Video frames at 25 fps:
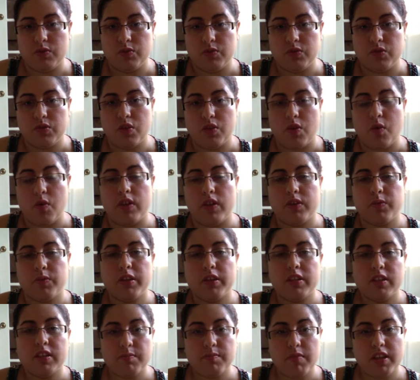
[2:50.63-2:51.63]
So I
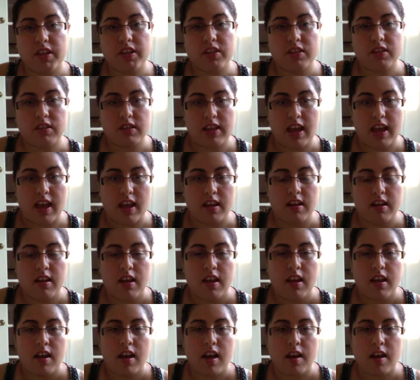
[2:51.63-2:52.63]
wanted to mention that
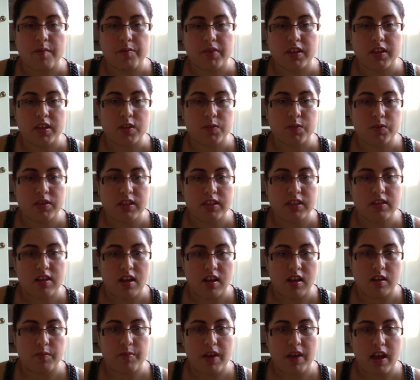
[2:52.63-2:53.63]
because we did
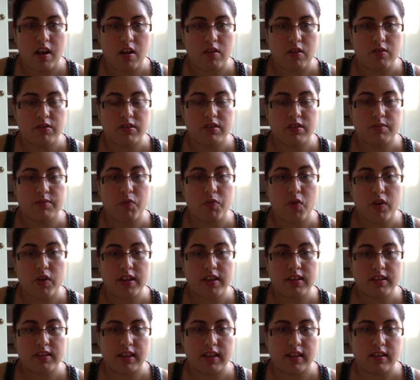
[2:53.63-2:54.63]
talk about morning
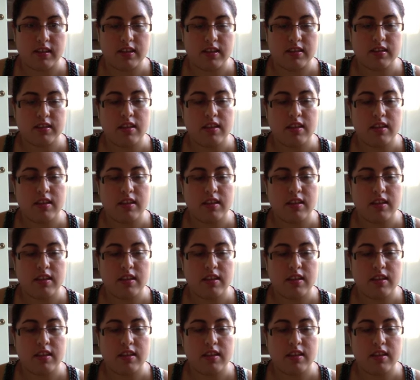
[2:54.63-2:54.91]
sickness,